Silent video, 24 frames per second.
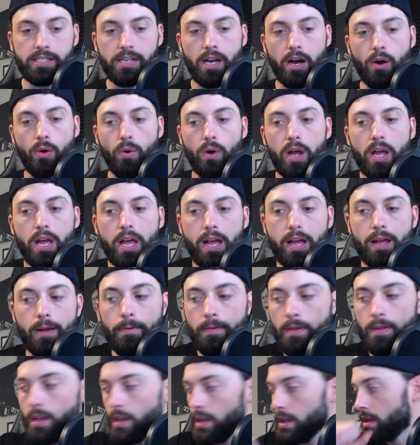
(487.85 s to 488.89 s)
Now,
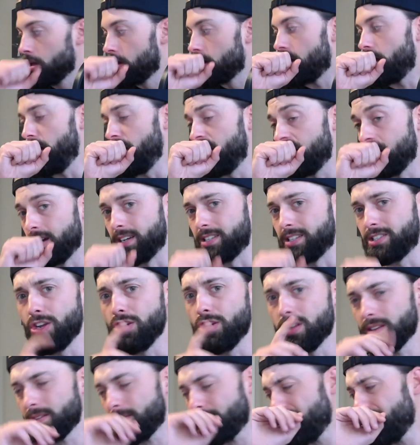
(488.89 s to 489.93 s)

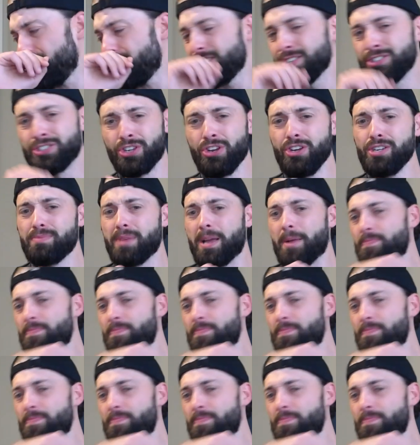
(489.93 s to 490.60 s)
excuse me.